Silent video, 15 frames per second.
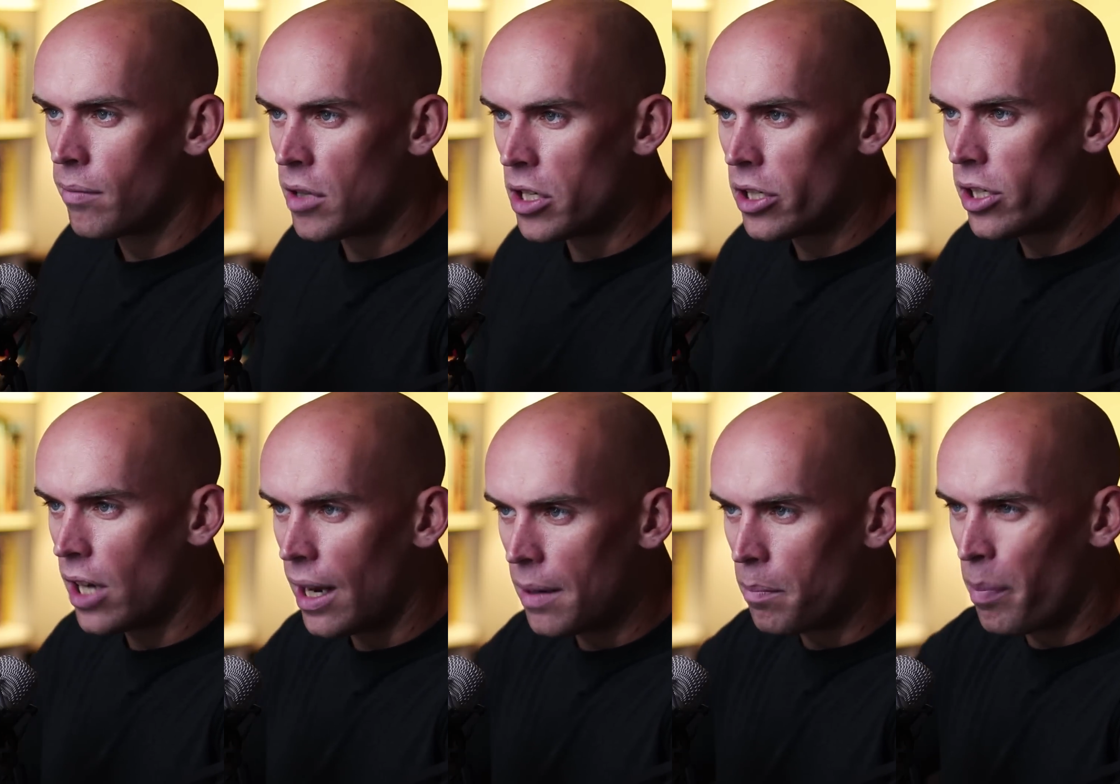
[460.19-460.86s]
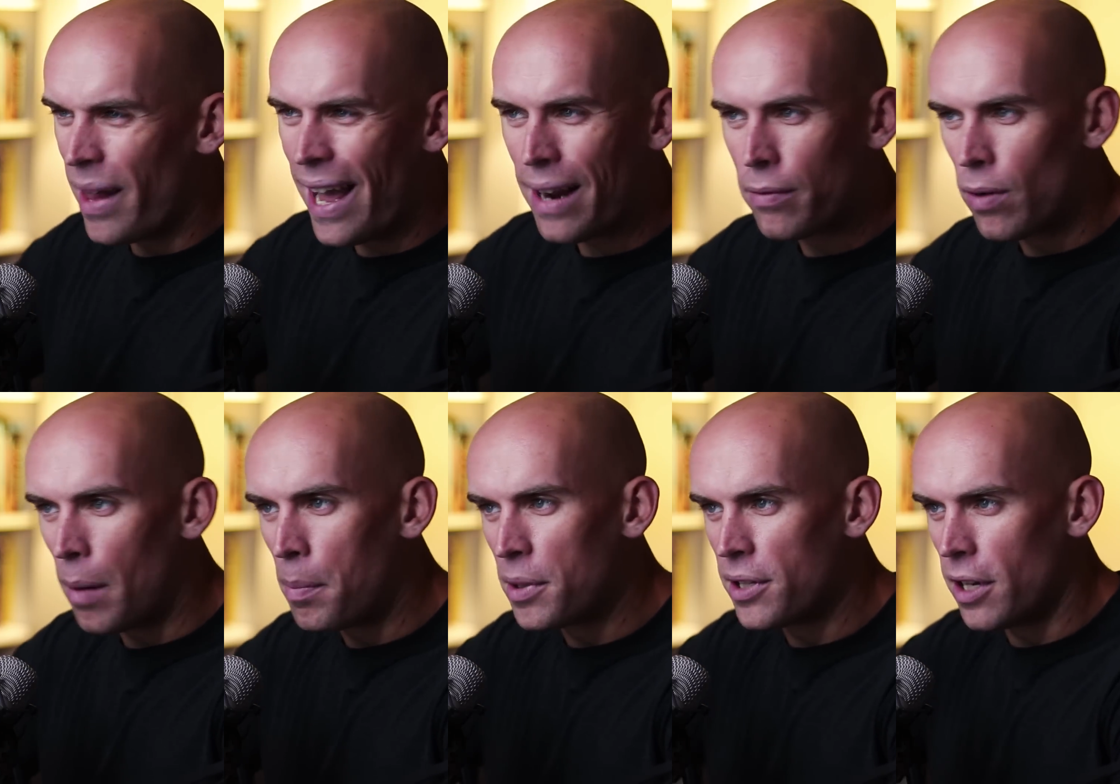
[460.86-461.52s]
The shade black
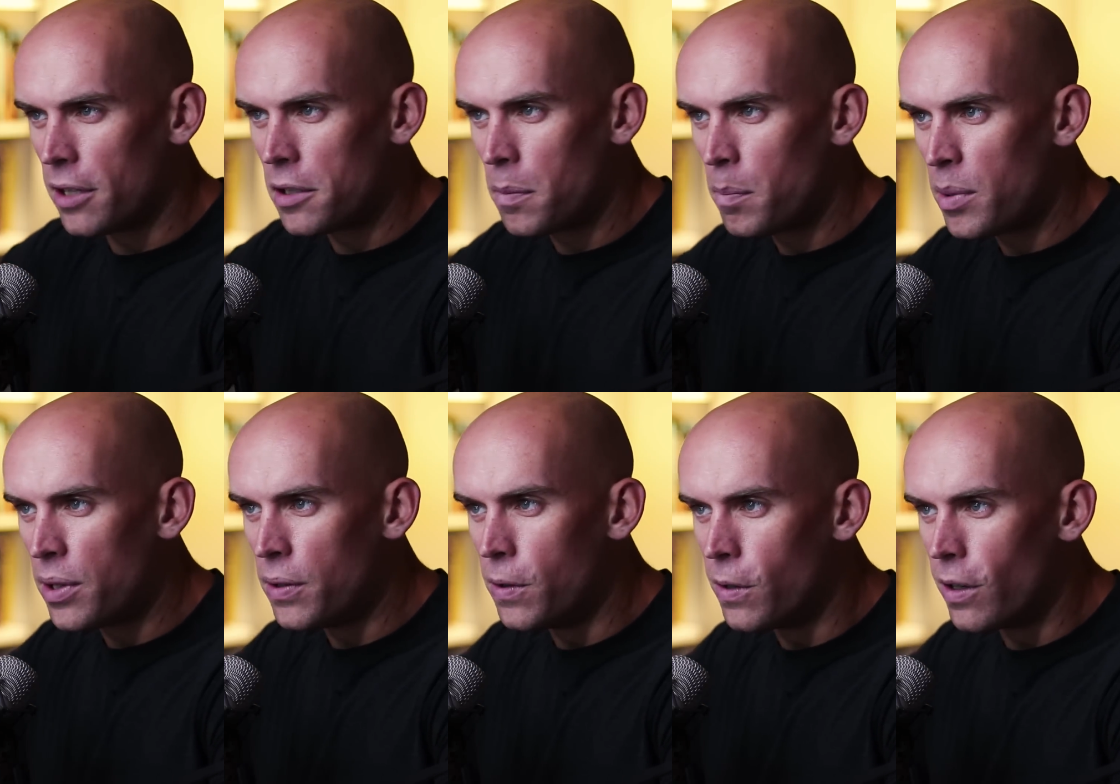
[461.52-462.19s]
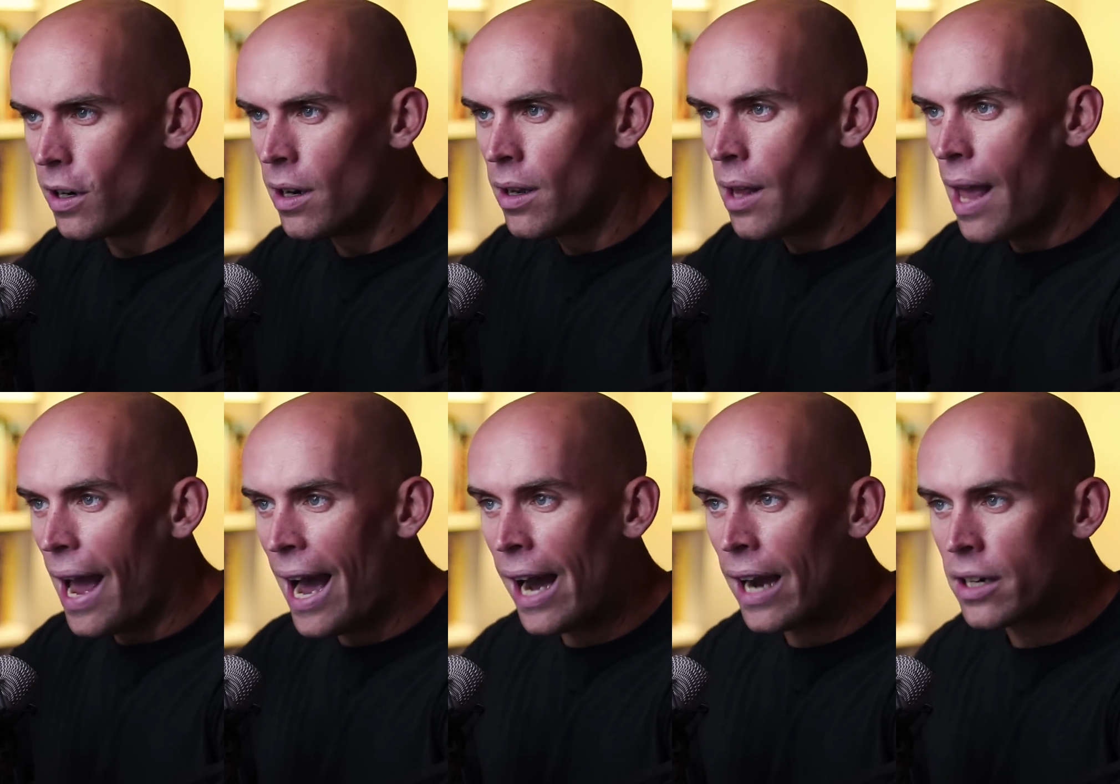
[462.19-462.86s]
represents pure,
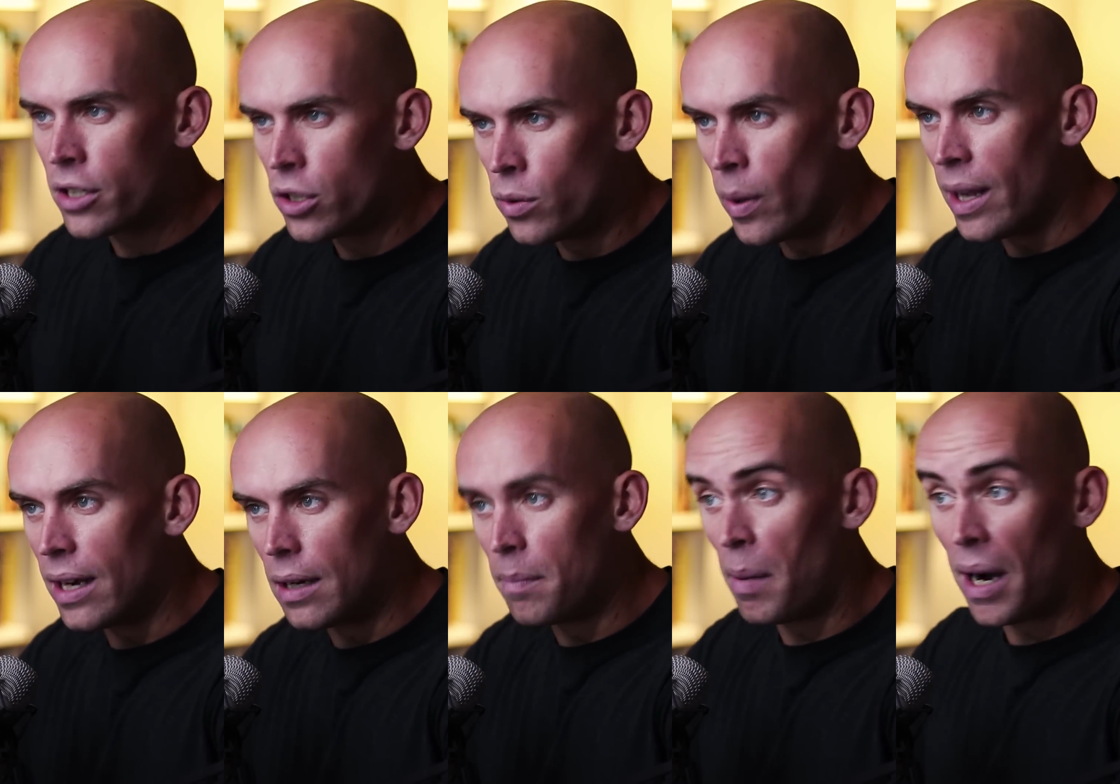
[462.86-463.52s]
actuated